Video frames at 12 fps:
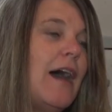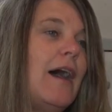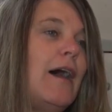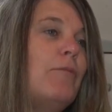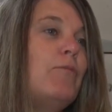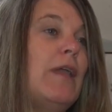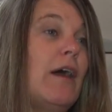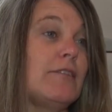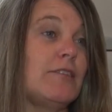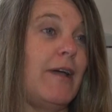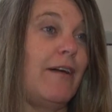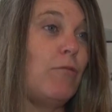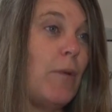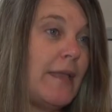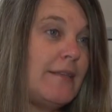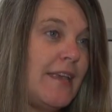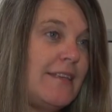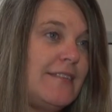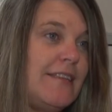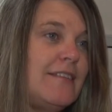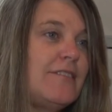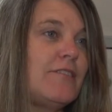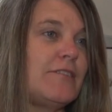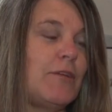Um, we also have wine
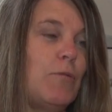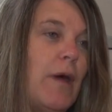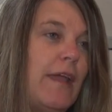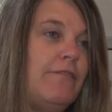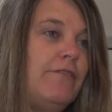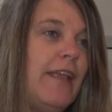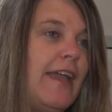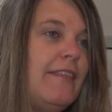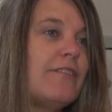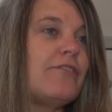tastings, so it's a wine flight.